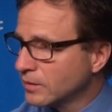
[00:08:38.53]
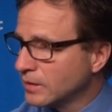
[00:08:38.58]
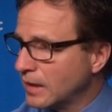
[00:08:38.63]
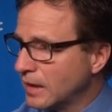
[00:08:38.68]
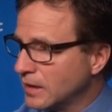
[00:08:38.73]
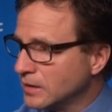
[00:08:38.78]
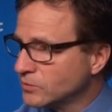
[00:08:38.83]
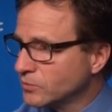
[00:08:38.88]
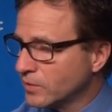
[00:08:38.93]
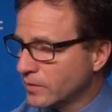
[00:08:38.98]

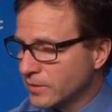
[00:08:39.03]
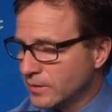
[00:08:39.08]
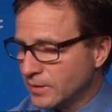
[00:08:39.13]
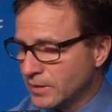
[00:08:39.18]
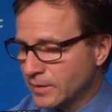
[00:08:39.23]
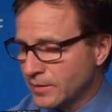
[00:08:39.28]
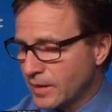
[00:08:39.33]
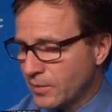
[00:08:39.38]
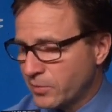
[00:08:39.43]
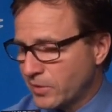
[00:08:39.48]
guys with.
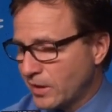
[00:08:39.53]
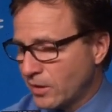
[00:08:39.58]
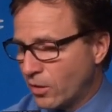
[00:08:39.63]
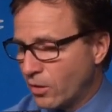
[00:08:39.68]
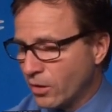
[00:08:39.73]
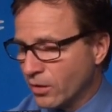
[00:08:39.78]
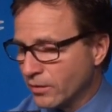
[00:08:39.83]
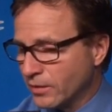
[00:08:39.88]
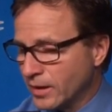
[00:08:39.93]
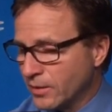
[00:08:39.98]
They play
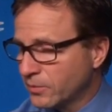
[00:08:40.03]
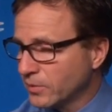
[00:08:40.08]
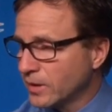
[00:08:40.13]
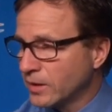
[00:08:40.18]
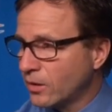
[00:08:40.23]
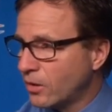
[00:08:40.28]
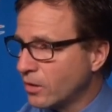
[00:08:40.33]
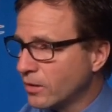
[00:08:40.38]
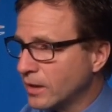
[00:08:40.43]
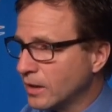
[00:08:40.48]
hard. They
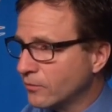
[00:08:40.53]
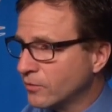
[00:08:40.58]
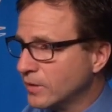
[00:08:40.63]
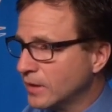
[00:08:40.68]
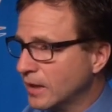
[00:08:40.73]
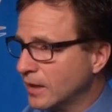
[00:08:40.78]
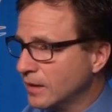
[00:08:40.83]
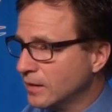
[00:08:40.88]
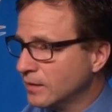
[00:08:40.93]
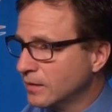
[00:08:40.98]
play hard every
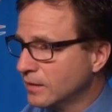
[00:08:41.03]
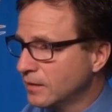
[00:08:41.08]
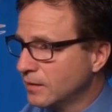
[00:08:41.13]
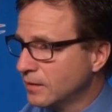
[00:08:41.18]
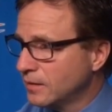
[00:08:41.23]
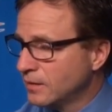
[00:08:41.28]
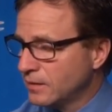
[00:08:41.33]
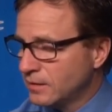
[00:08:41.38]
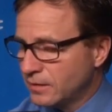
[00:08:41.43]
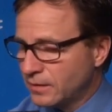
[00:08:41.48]
night.
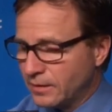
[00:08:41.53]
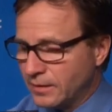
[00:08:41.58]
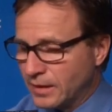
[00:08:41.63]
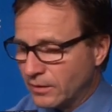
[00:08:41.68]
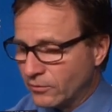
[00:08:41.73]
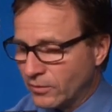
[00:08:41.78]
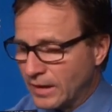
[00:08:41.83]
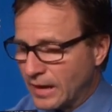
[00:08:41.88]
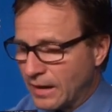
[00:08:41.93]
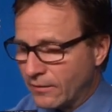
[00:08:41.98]
I
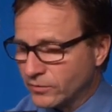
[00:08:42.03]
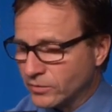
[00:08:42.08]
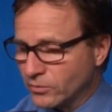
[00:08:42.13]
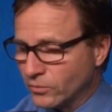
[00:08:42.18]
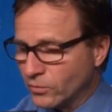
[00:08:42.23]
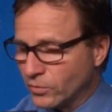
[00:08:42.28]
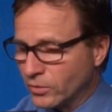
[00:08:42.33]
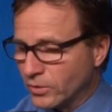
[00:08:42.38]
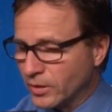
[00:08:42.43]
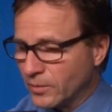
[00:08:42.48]
never have to
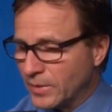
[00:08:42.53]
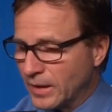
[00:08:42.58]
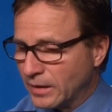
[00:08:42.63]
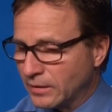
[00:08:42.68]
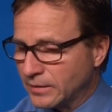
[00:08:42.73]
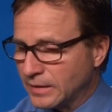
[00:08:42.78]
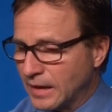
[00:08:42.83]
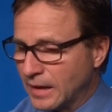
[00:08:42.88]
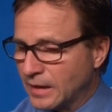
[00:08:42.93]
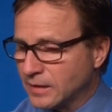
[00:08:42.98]
worry
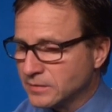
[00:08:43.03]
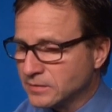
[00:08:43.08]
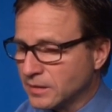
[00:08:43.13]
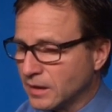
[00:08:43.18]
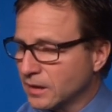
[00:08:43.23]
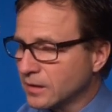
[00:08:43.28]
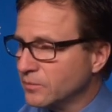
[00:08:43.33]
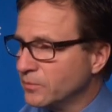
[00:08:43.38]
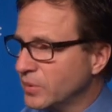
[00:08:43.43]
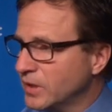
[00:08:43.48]
about guys
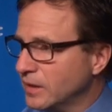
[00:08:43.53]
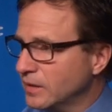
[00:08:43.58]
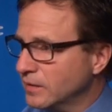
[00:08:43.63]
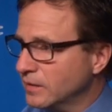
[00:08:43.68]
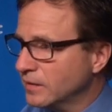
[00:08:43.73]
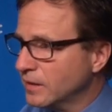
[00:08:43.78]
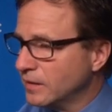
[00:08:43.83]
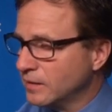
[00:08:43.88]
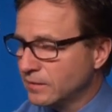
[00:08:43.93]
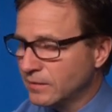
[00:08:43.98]
not
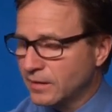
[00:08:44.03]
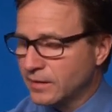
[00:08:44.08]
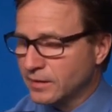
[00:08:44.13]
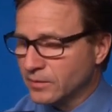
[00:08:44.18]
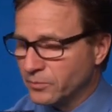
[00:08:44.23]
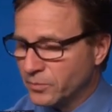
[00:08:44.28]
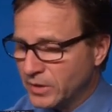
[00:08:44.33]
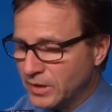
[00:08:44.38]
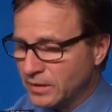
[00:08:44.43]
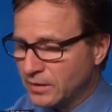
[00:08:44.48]
competing. They
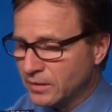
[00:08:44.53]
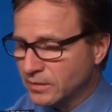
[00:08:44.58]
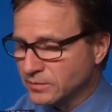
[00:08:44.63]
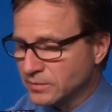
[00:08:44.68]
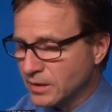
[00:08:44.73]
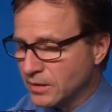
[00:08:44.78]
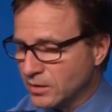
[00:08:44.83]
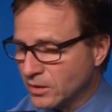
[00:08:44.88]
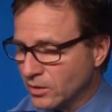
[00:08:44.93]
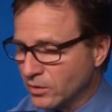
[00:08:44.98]
compete because
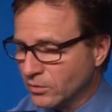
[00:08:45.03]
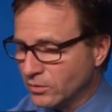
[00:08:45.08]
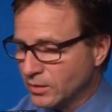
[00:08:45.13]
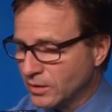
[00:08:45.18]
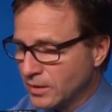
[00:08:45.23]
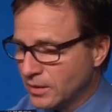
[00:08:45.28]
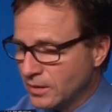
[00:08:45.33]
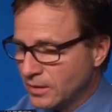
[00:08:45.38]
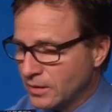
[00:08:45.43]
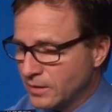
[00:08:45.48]
they know
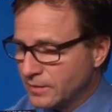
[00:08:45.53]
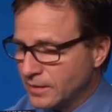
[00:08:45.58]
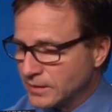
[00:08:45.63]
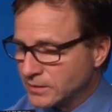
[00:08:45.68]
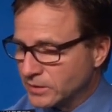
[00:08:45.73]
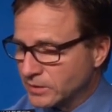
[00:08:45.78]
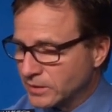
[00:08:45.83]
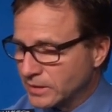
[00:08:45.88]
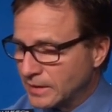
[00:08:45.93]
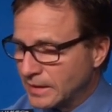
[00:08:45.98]

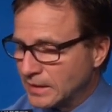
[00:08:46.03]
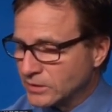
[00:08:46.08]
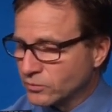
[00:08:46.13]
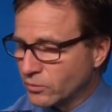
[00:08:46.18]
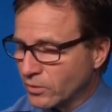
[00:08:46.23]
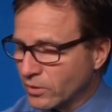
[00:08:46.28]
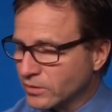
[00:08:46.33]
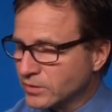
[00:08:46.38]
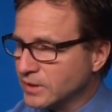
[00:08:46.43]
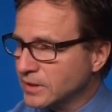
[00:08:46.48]

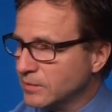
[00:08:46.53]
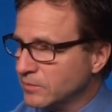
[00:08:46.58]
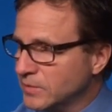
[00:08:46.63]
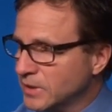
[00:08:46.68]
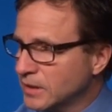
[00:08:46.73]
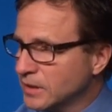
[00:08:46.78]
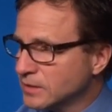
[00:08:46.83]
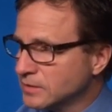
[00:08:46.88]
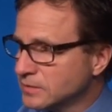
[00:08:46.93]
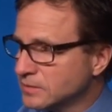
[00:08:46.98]
that's what our team
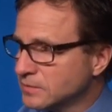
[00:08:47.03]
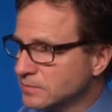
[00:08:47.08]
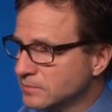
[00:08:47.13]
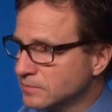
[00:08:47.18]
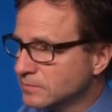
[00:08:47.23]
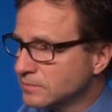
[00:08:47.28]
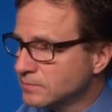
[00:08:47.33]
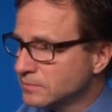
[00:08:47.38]
does.